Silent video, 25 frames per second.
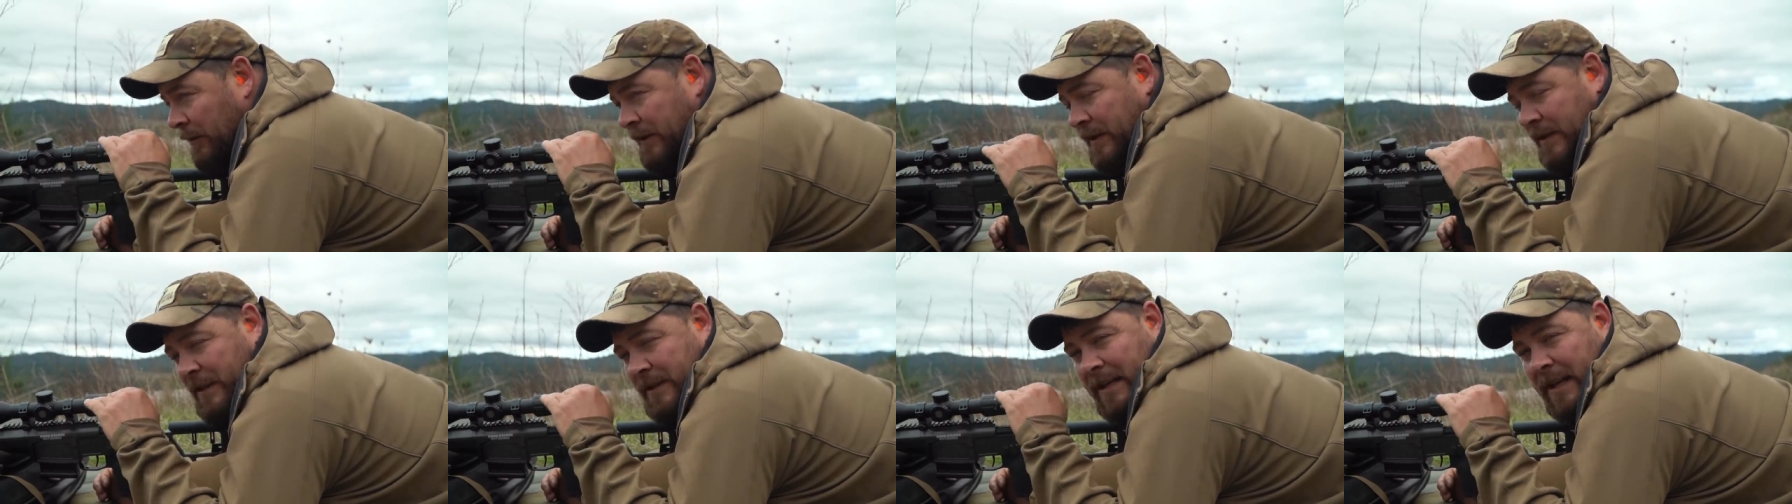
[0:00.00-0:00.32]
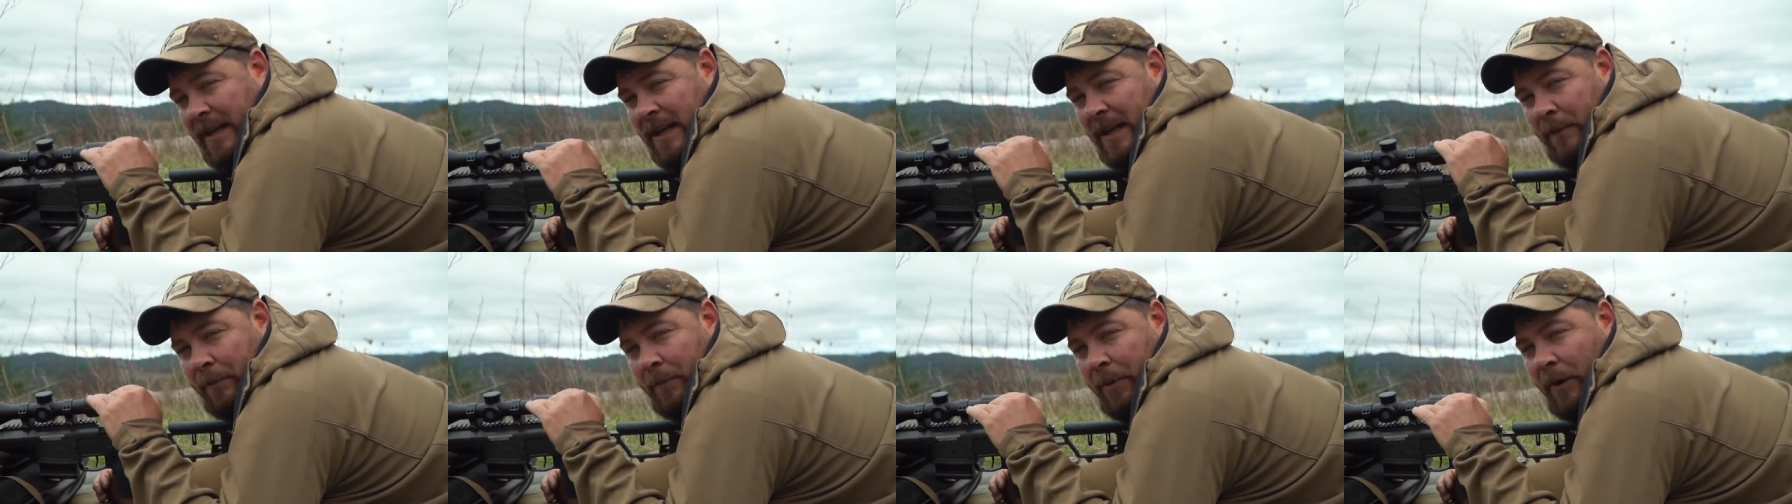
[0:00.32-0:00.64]
just to
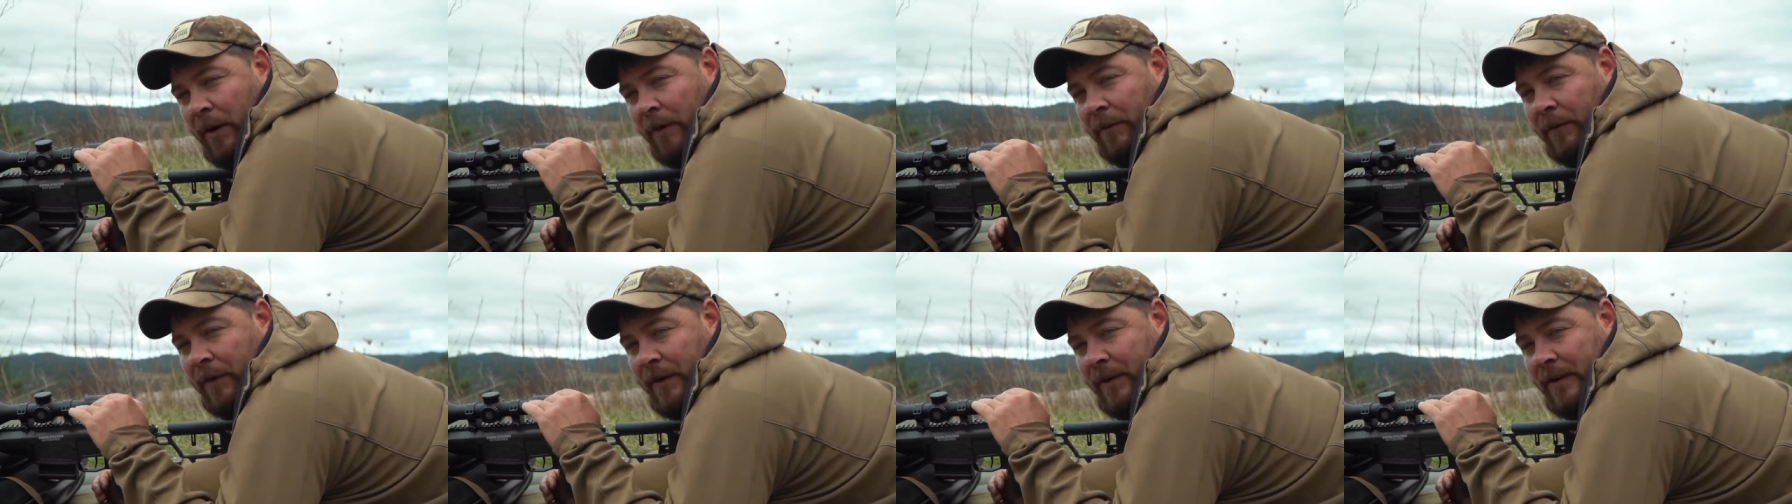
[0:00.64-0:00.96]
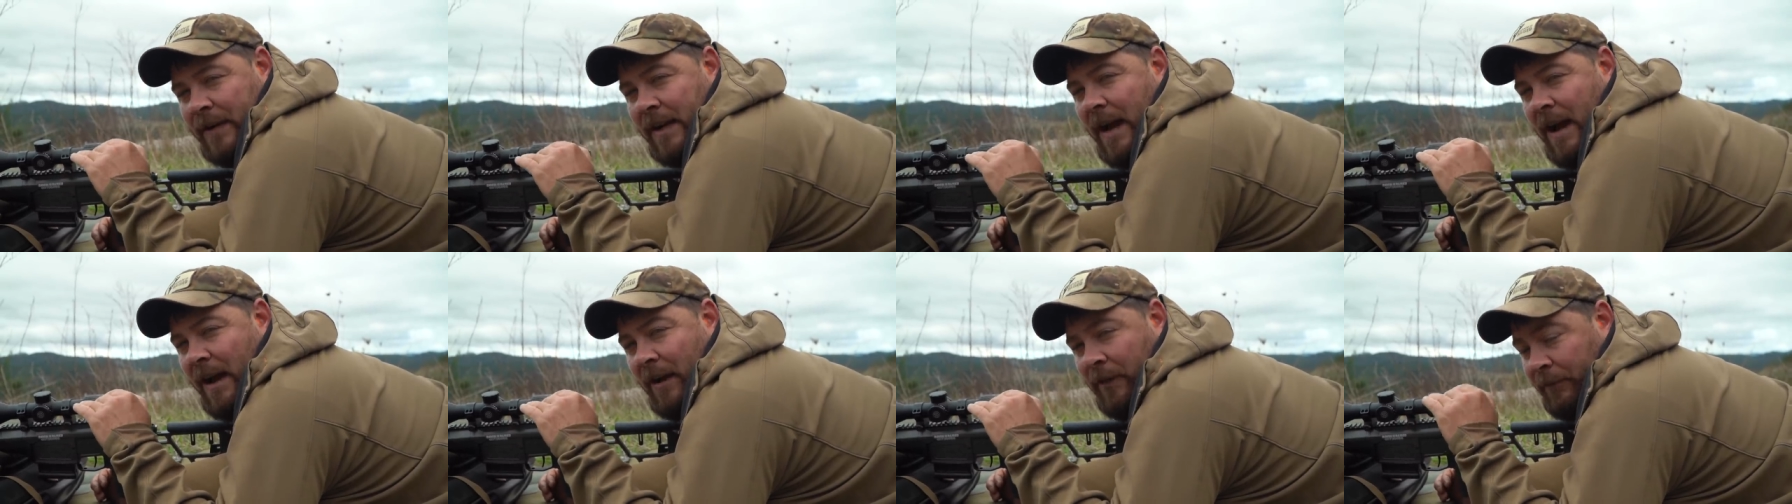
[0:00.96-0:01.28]
get it perfect
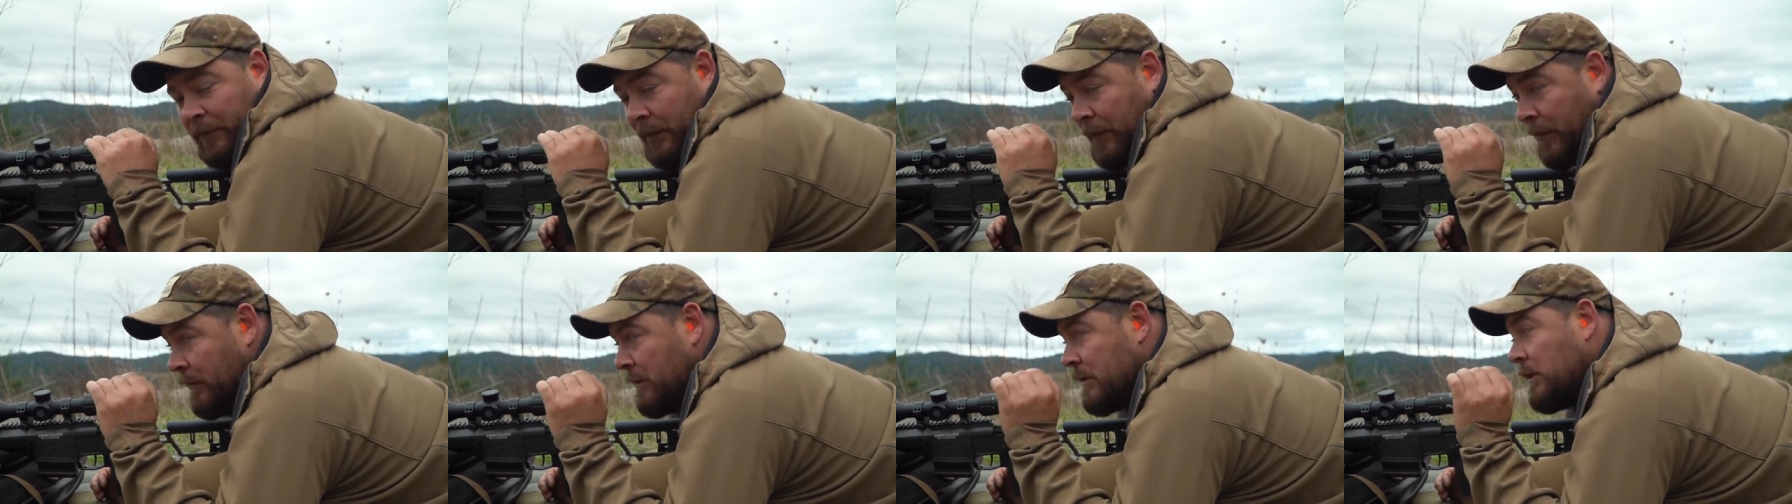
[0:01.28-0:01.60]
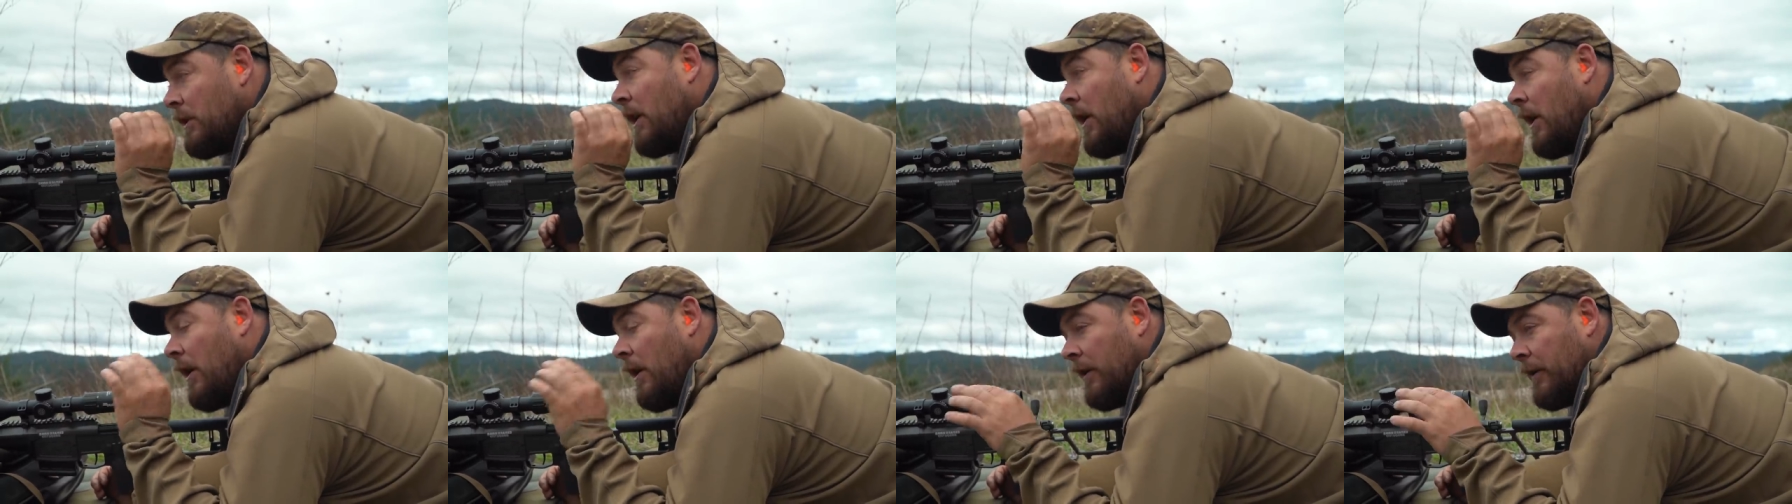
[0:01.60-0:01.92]
dialed for those
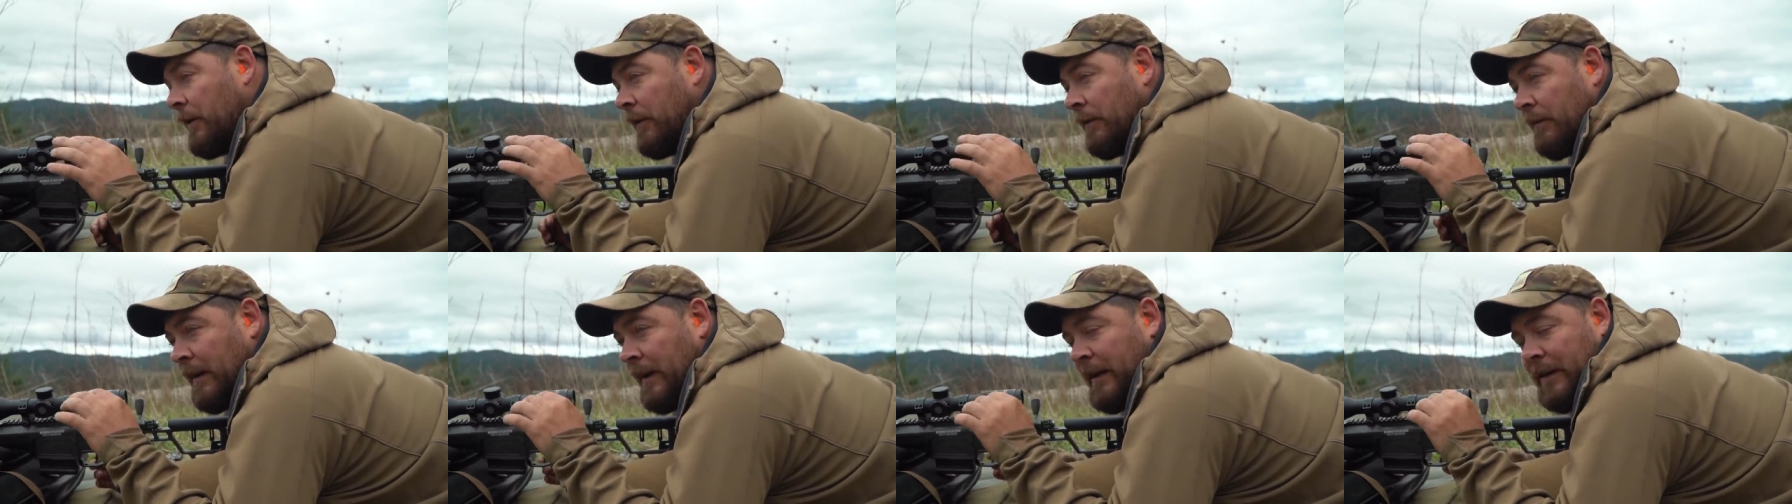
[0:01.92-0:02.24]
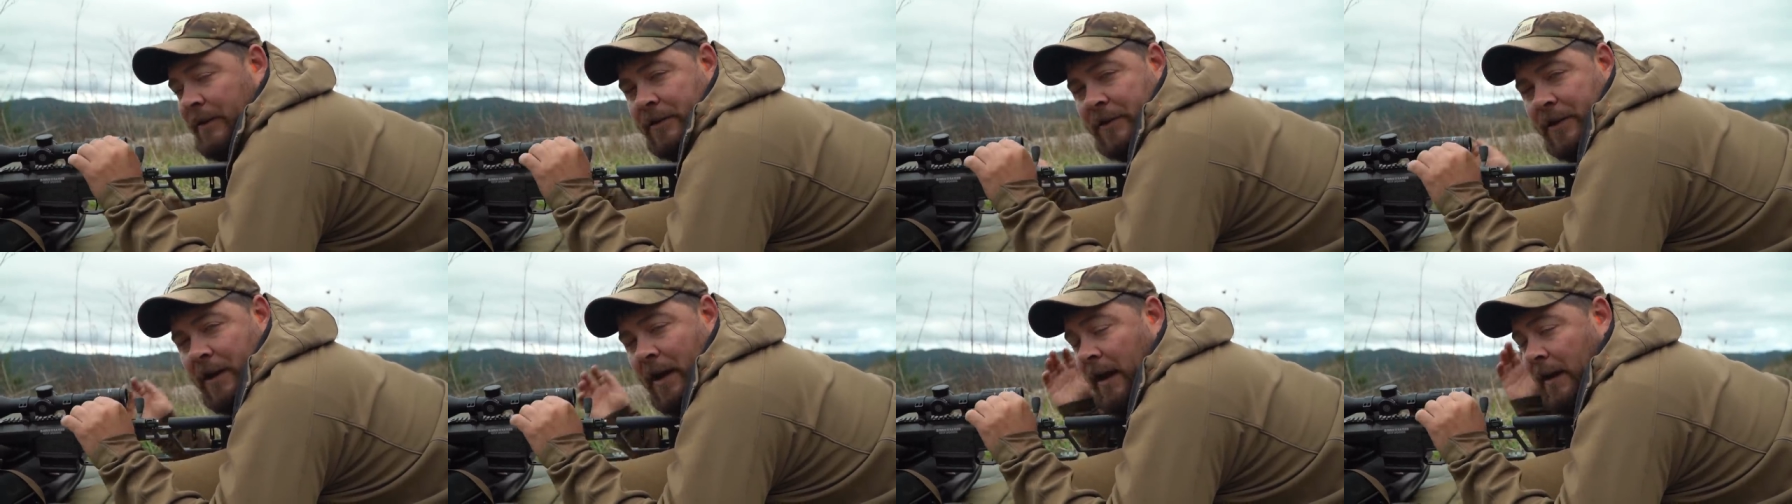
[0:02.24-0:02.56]
longer
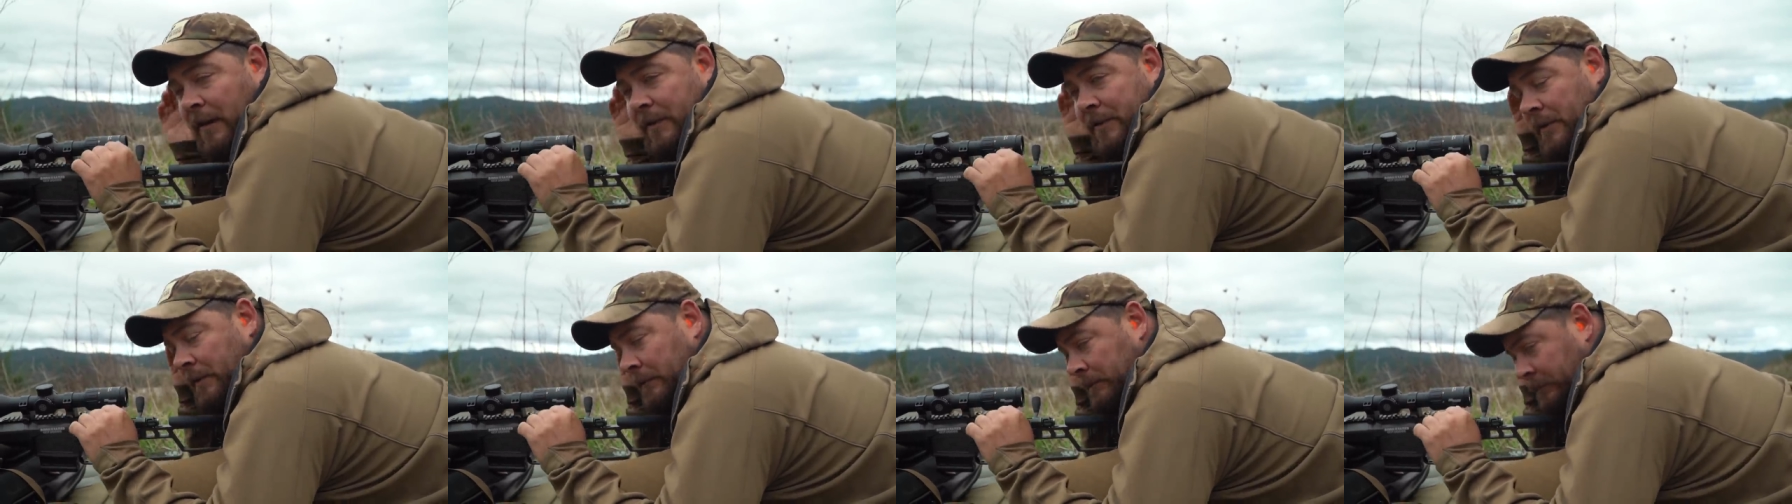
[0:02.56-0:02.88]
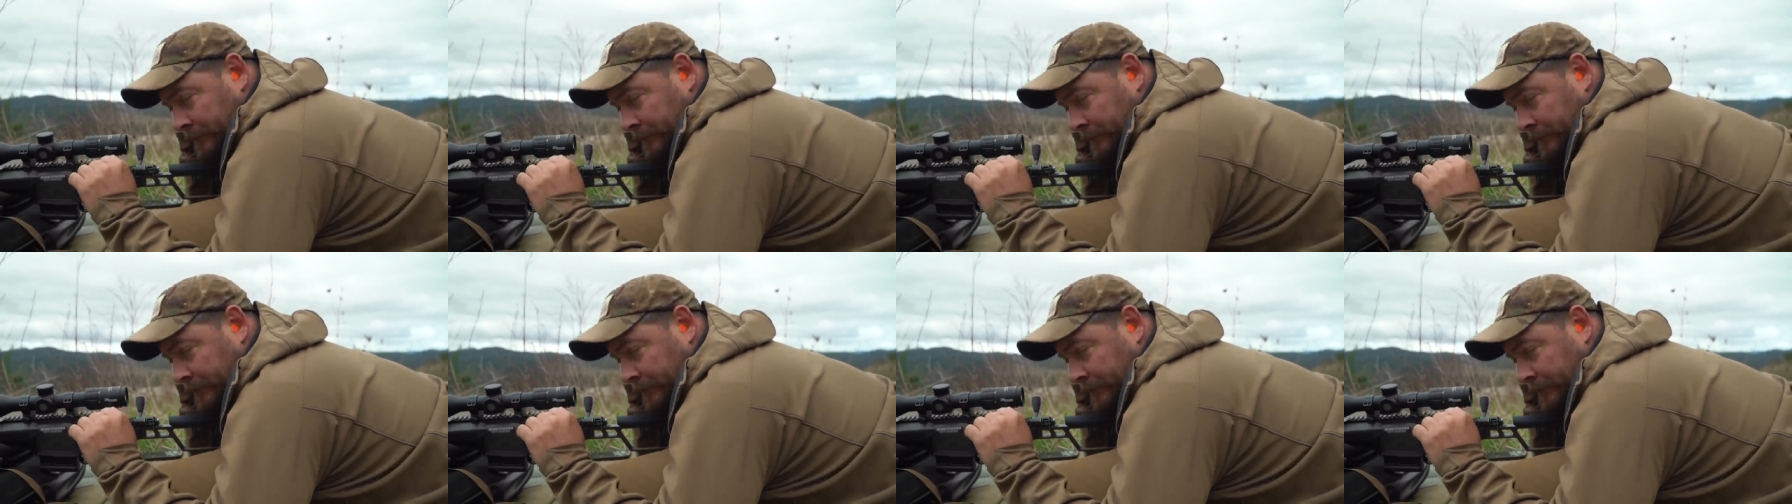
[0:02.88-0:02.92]
range shots.